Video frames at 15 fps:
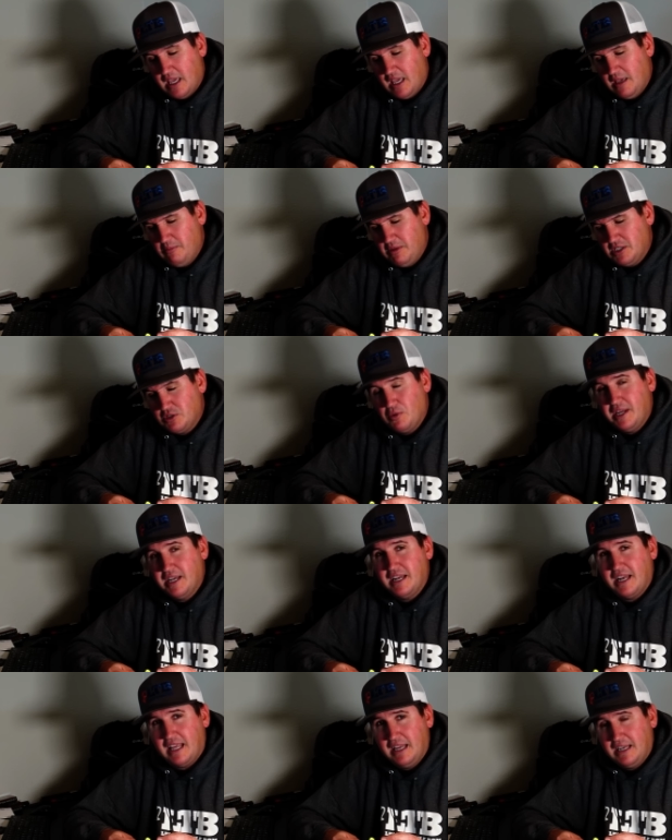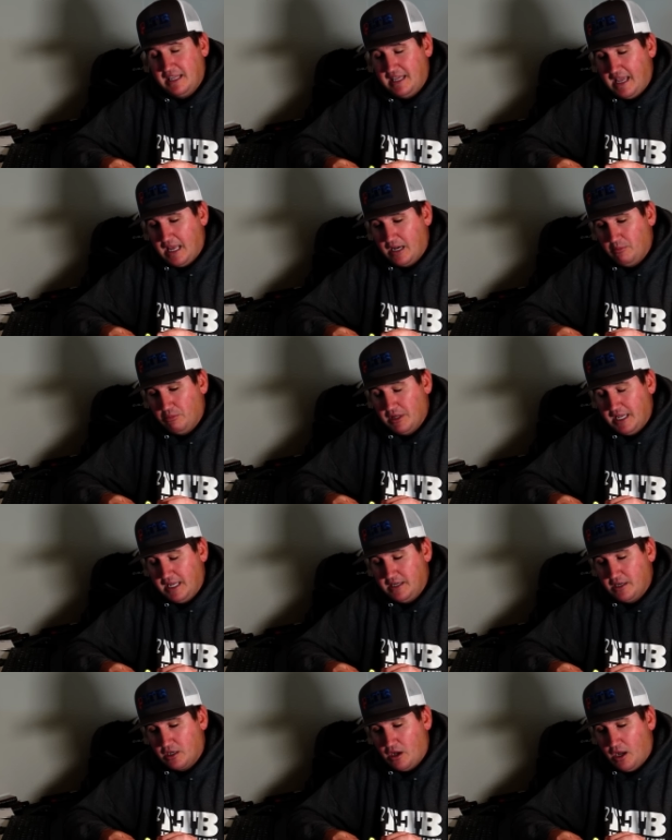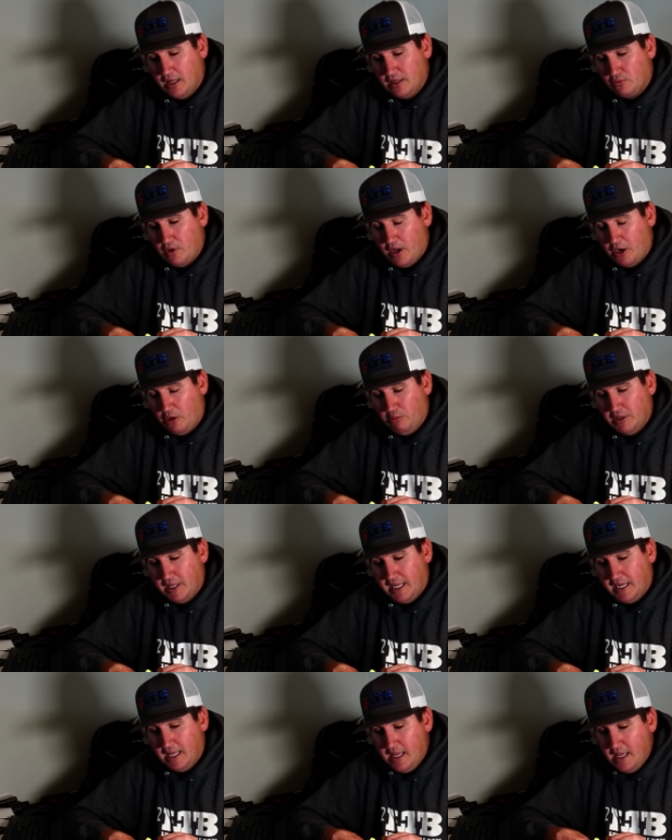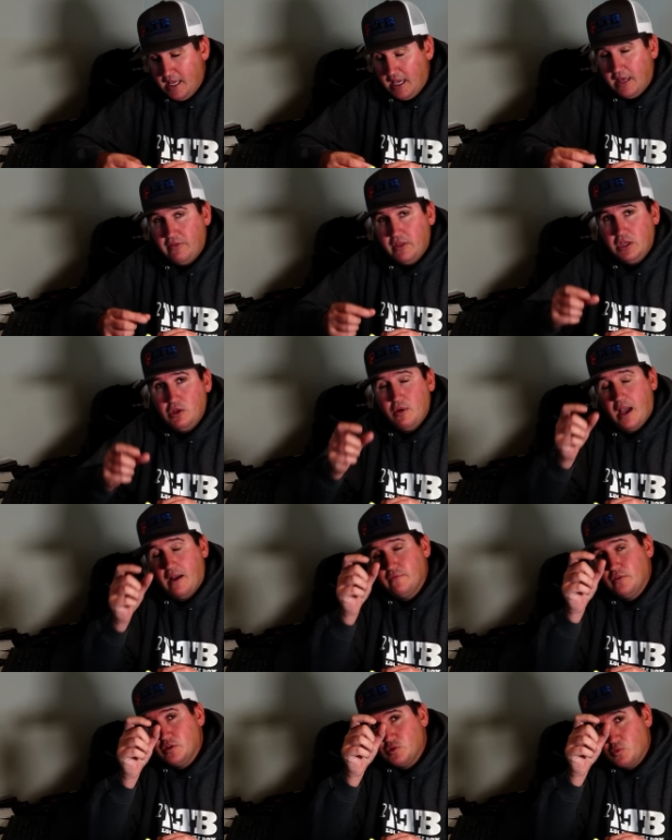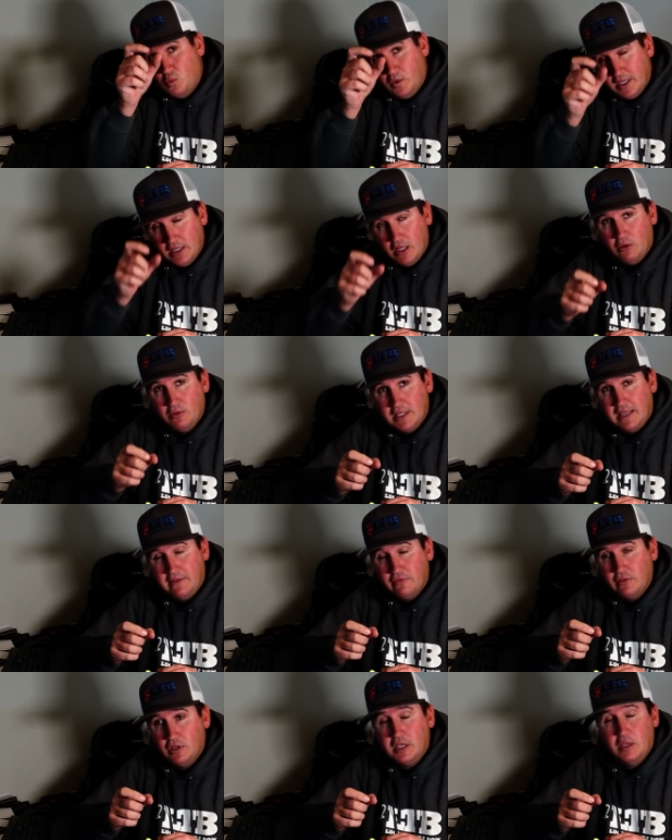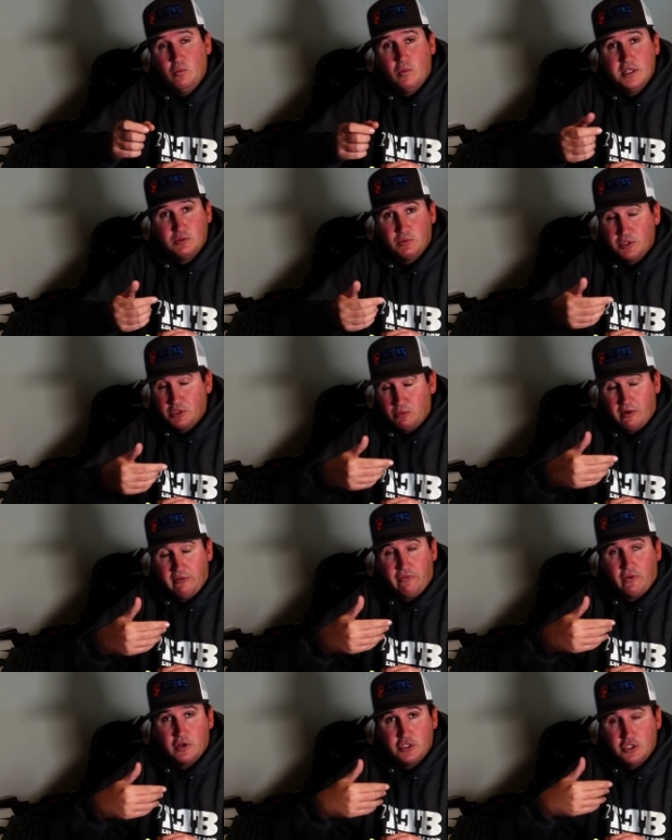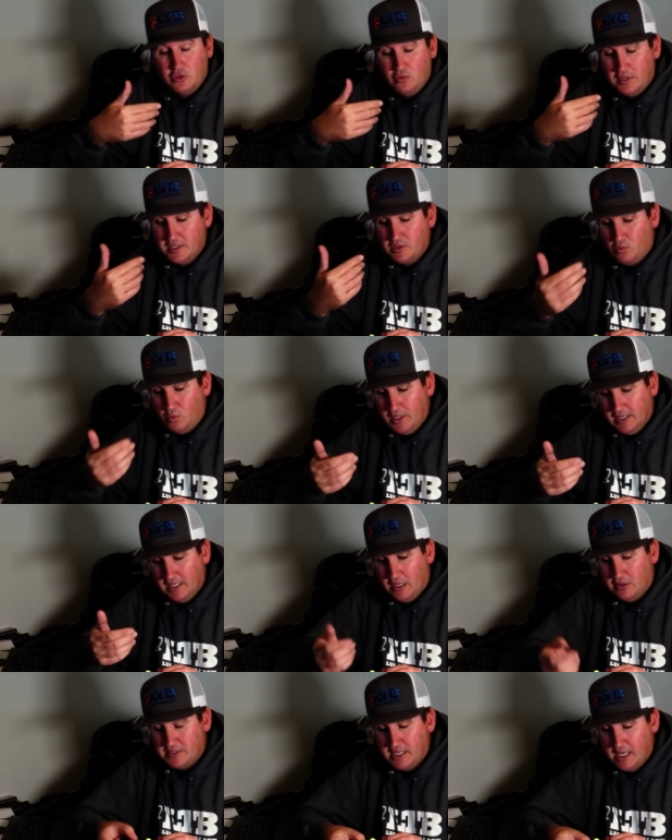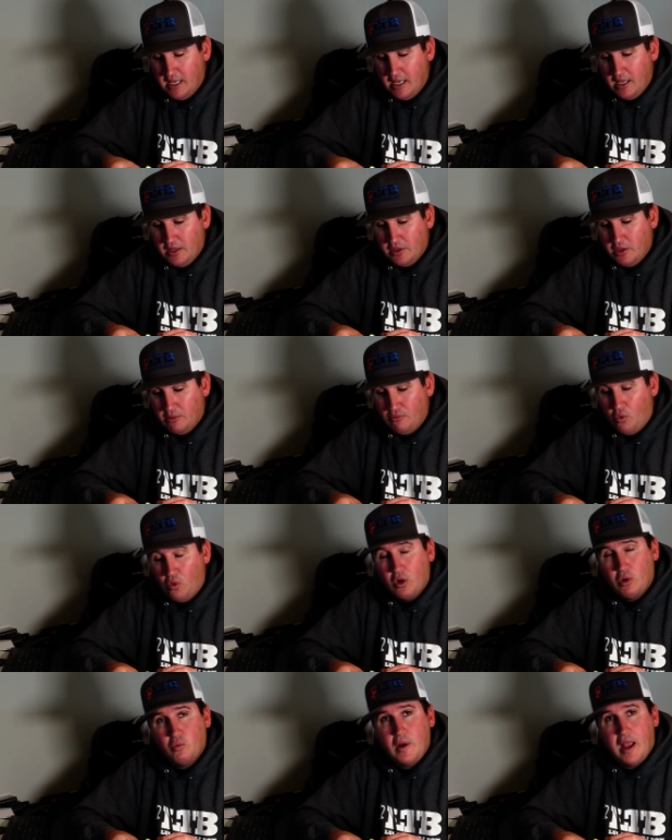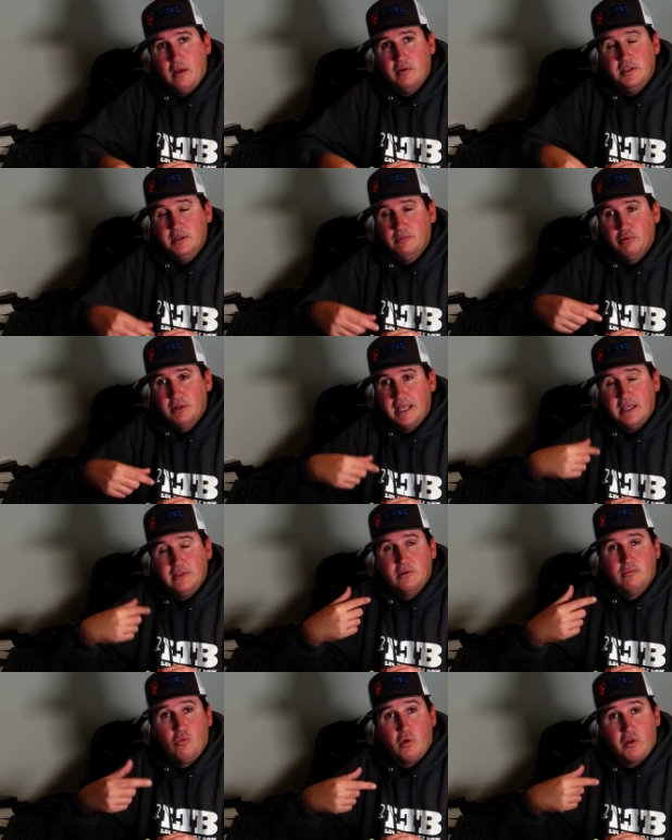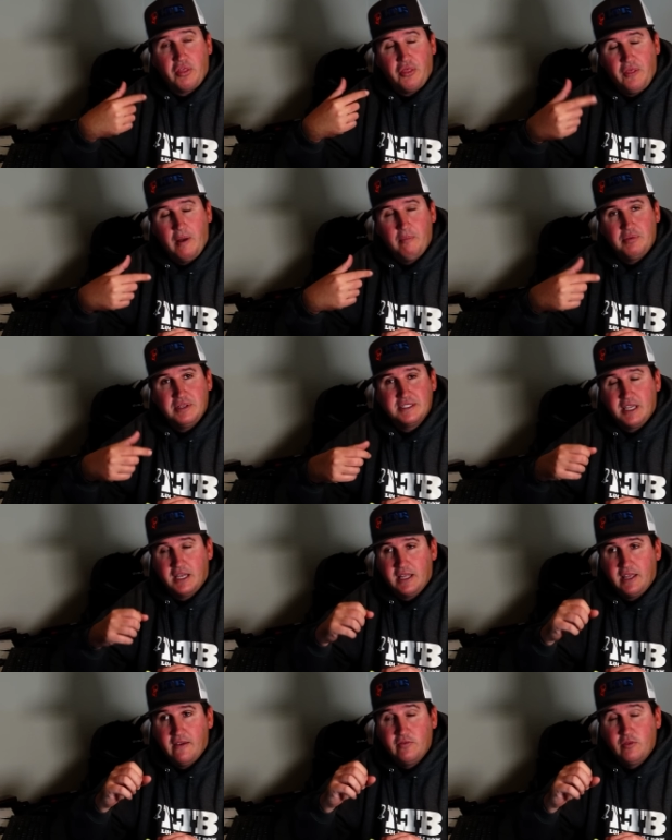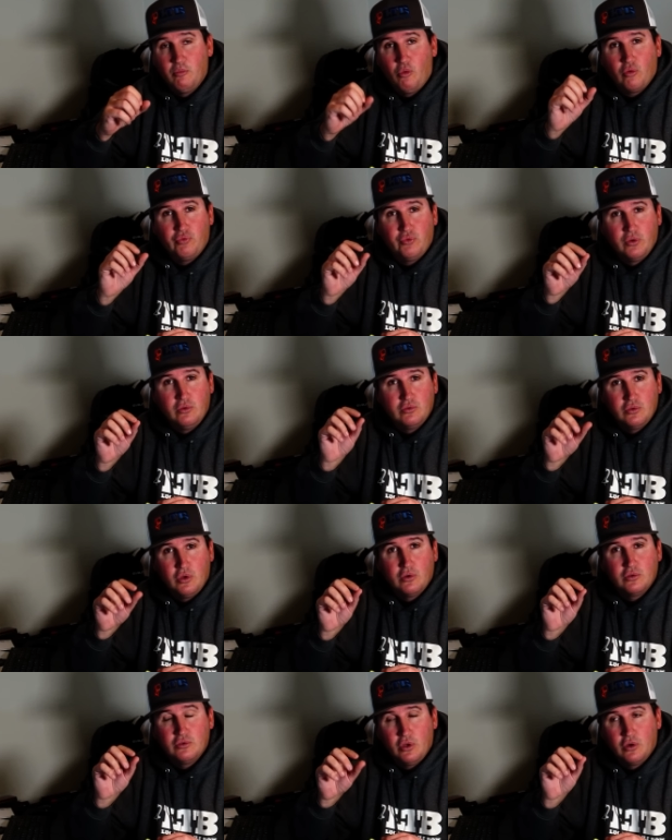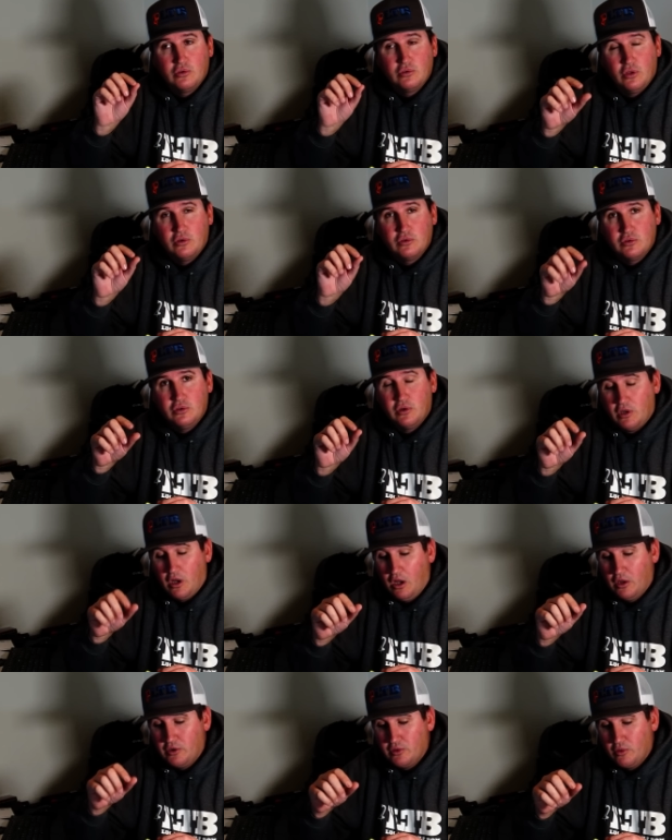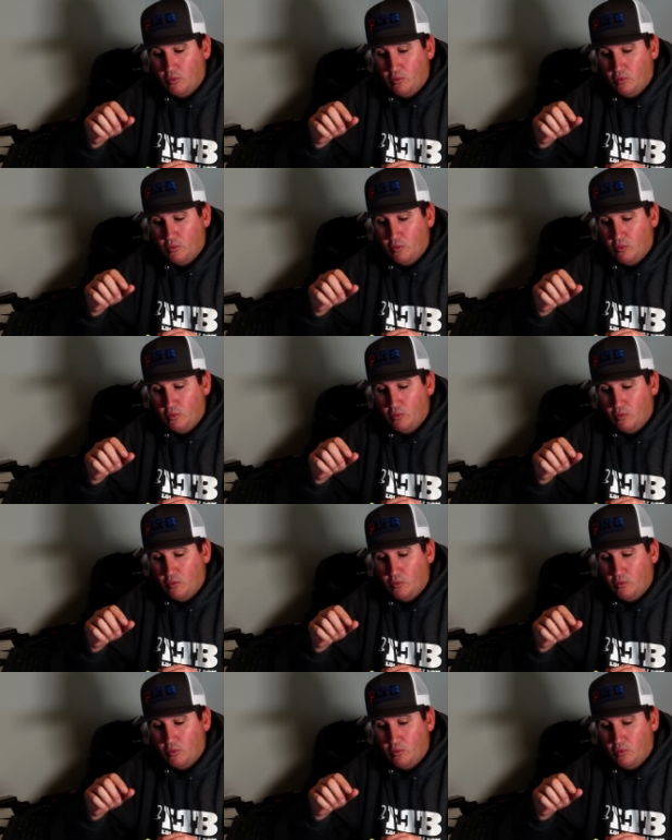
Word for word: in between an Indiana blade and a Colorado blade. And then you have those willow leaf looking ones, which are referred to as willows. The more rounded the blade, the more thump it's going to give, the more thunk, thunk, thunk, thunk, thunk under the